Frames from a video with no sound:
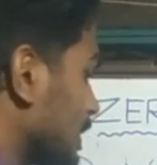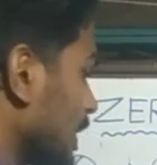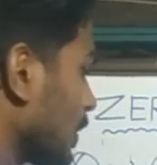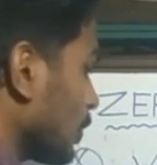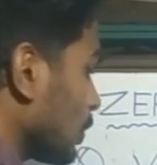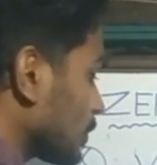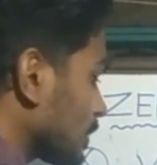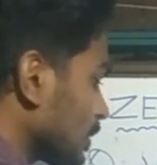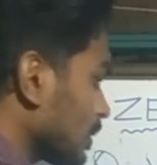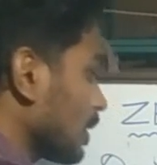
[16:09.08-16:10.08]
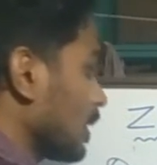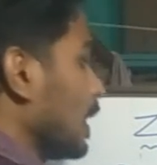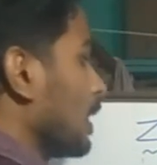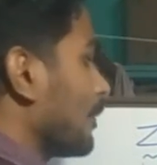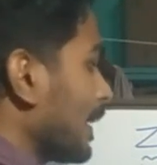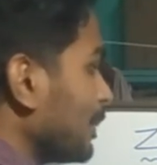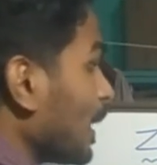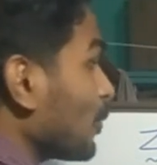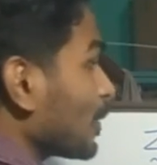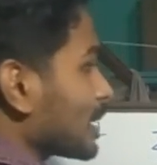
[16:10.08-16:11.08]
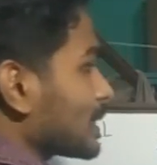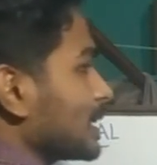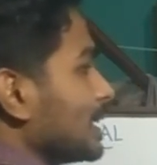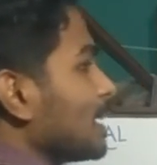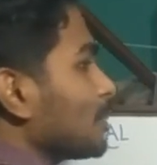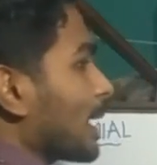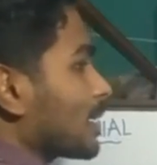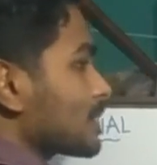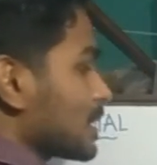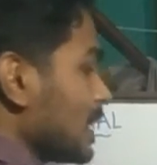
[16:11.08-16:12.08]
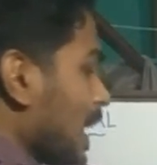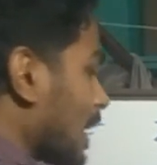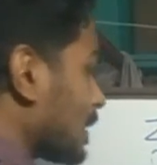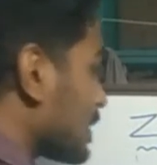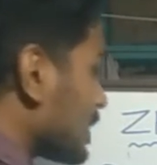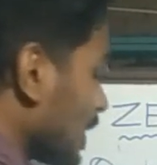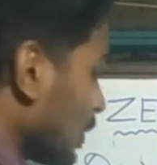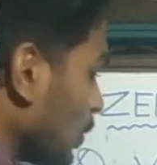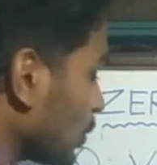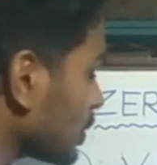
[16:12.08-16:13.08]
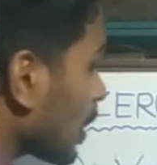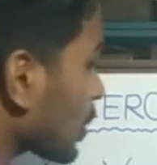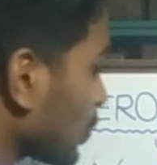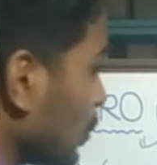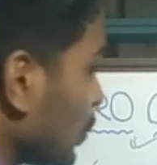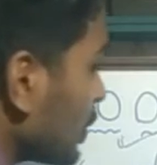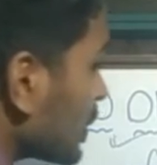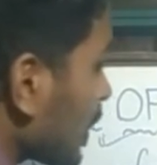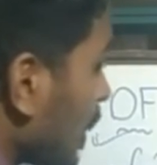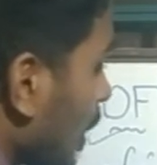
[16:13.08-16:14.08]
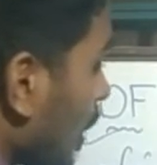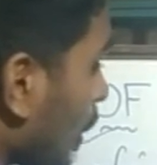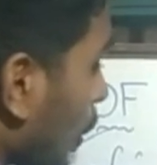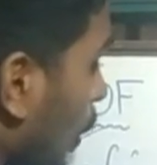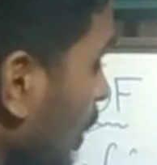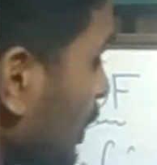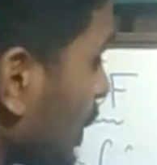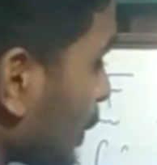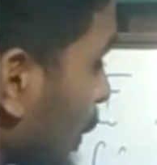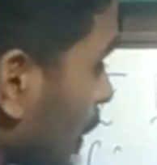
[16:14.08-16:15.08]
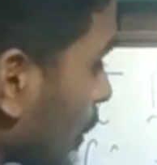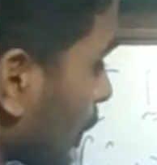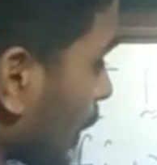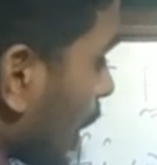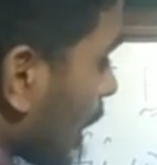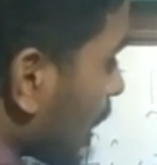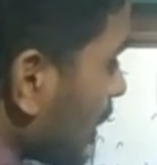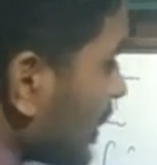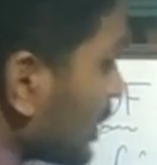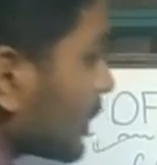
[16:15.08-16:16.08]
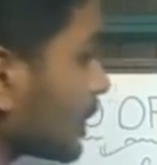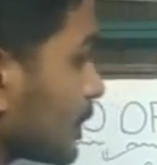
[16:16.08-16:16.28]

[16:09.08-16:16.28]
zeros. Verify whether 3 and minus 3 are the zeros or roots of the polynomial